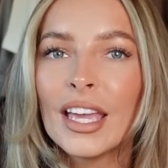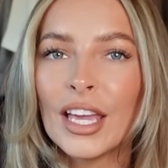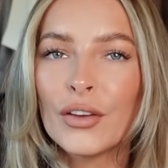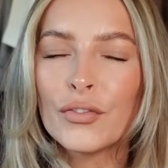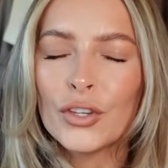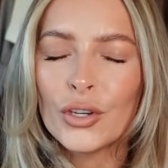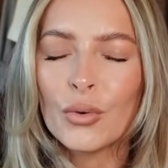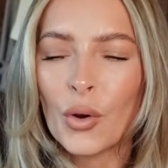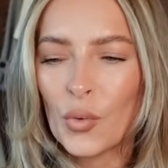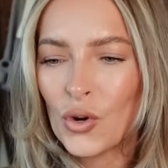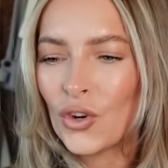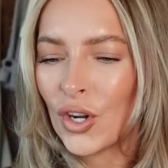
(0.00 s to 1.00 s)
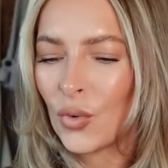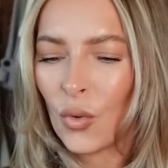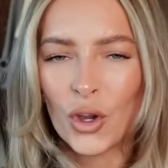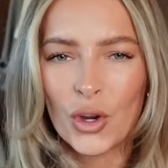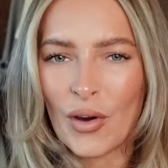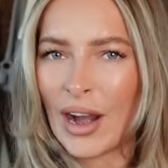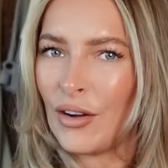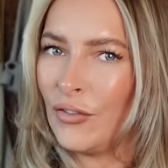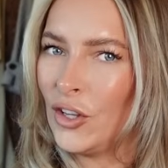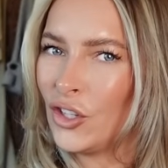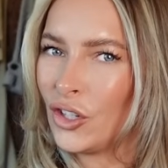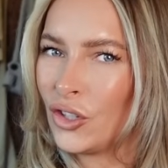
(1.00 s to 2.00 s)
If you are wondering why your
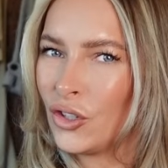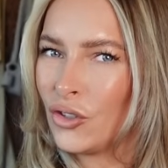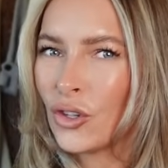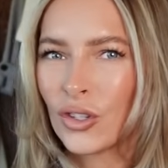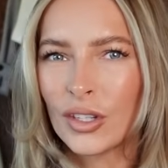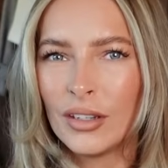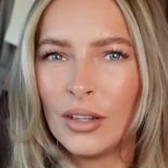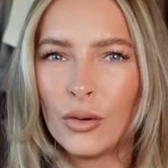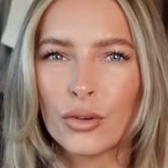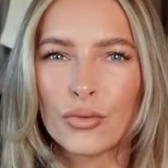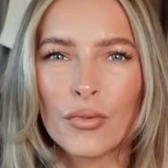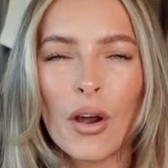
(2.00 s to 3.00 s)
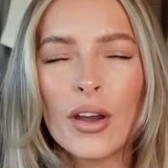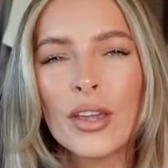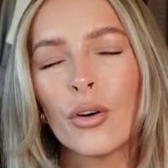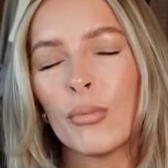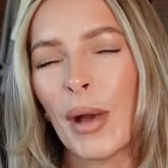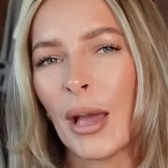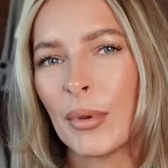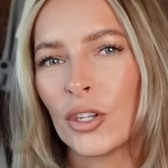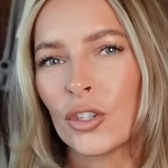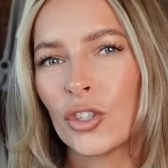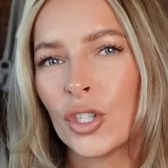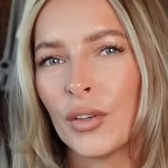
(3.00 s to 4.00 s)
outfit just doesn't look right, or maybe it
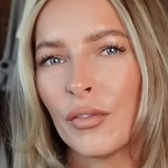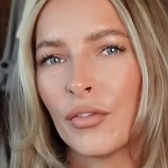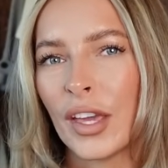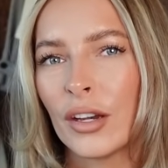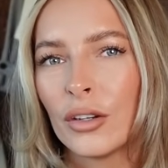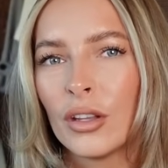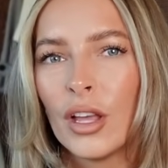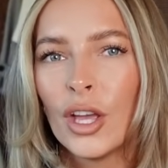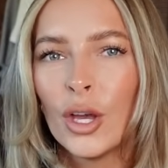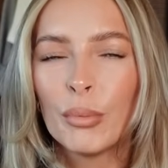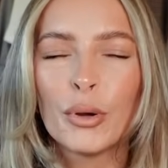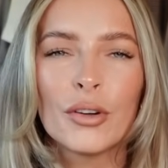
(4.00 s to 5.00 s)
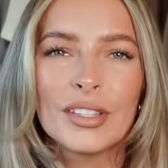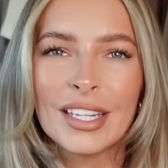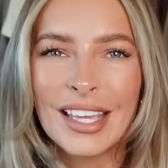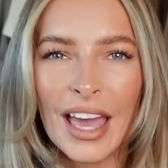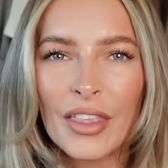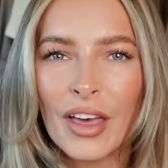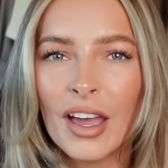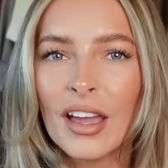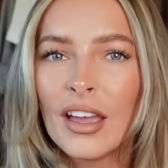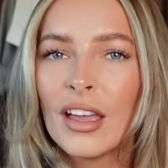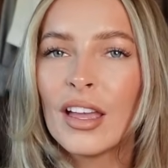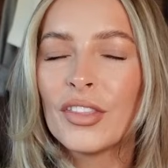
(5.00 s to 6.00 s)
just doesn't feel put together,
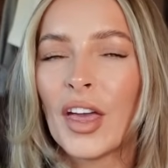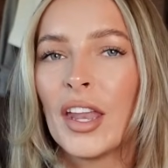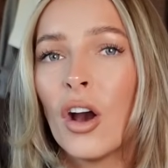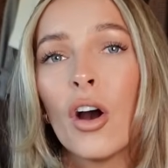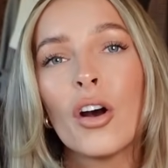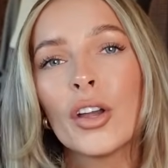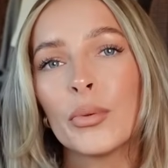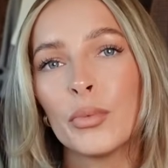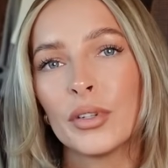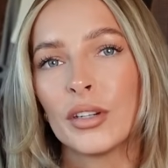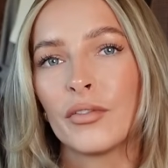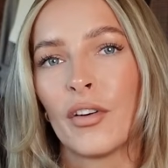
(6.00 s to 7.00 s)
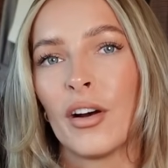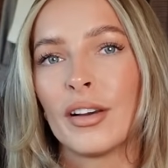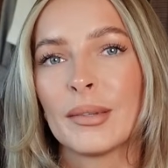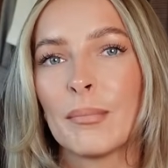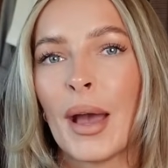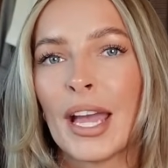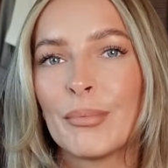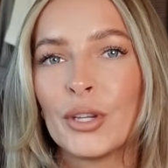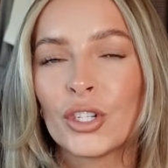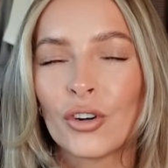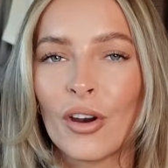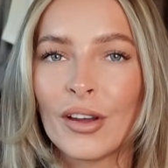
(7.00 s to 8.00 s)
then I would advise maybe
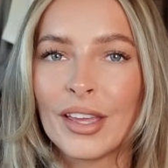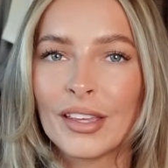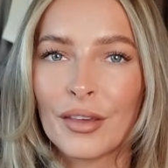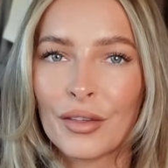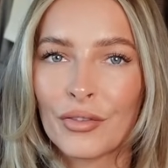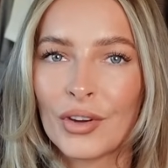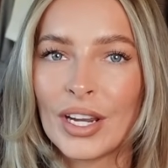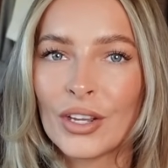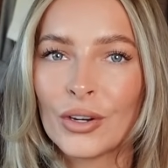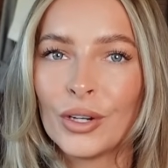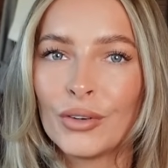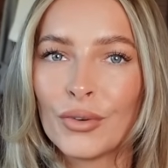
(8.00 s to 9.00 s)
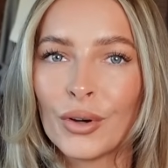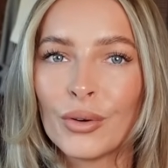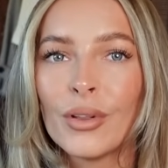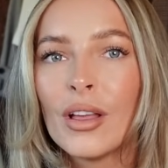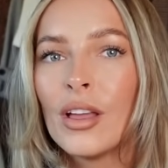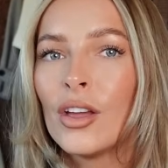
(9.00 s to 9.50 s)
trying the three colour rule,